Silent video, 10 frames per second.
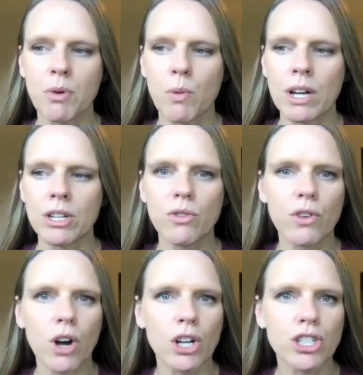But when you've
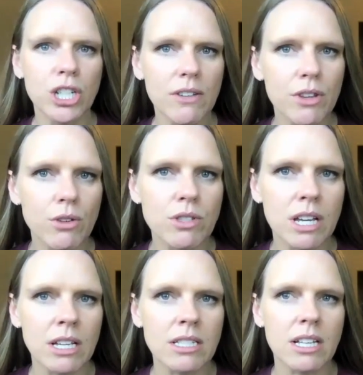achieved those
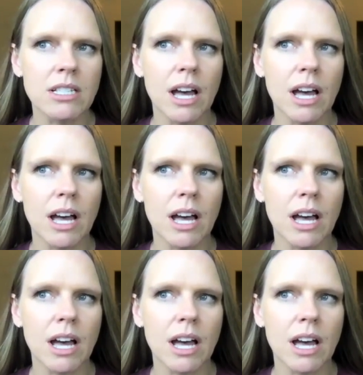things, it's